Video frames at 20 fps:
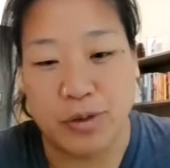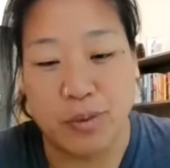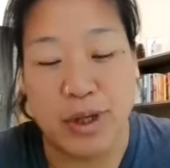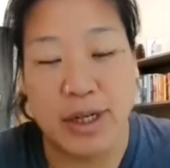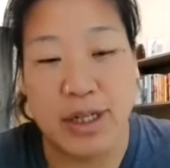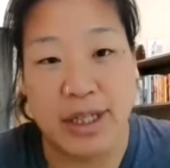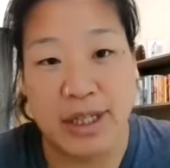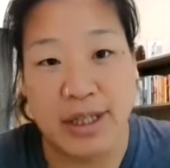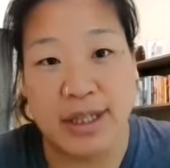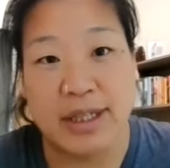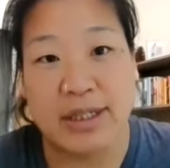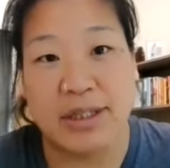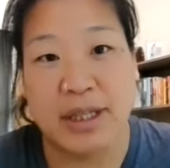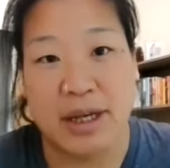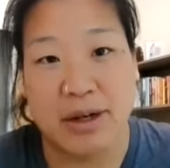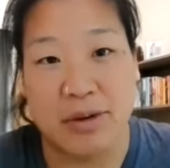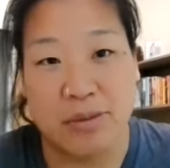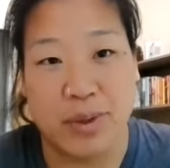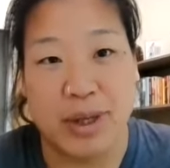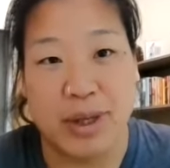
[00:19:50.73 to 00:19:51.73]
One of the things
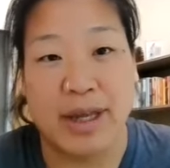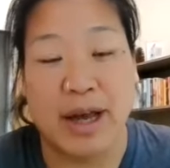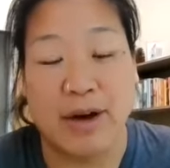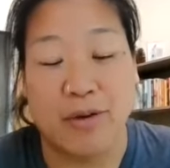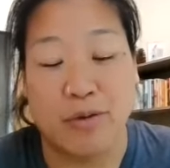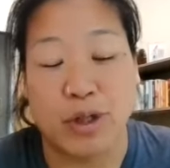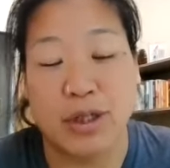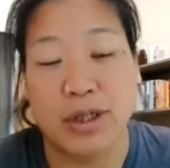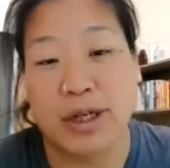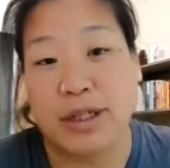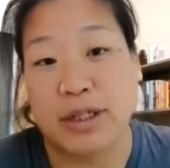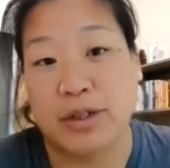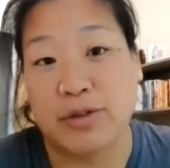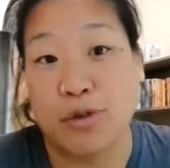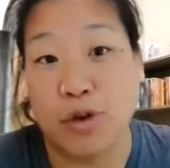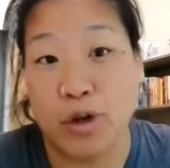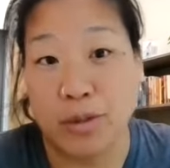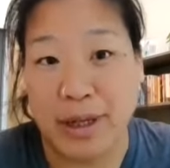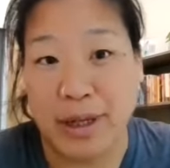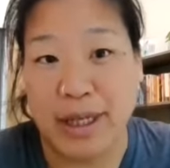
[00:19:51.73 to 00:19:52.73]
that we have worked on is
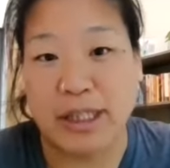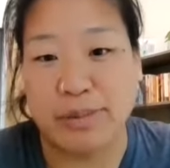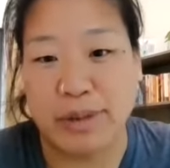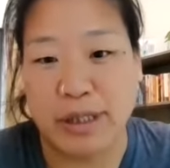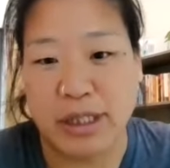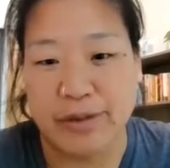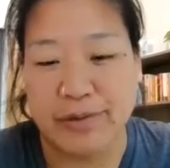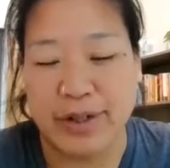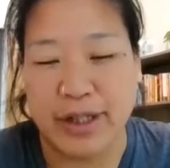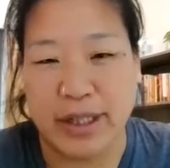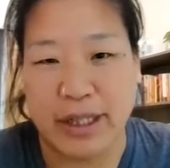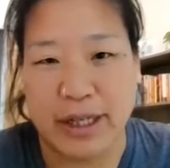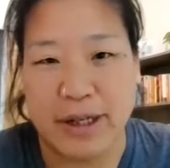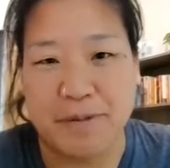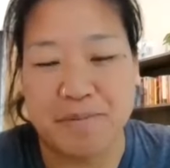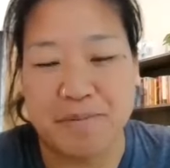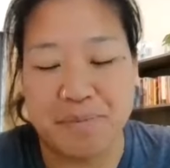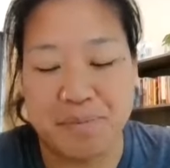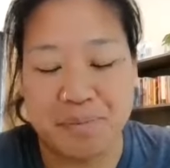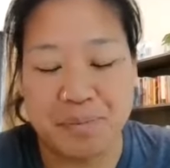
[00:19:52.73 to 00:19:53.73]
formate
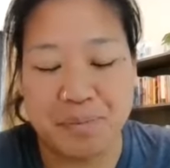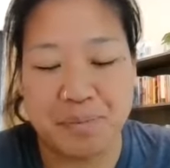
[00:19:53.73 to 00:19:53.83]
specifically.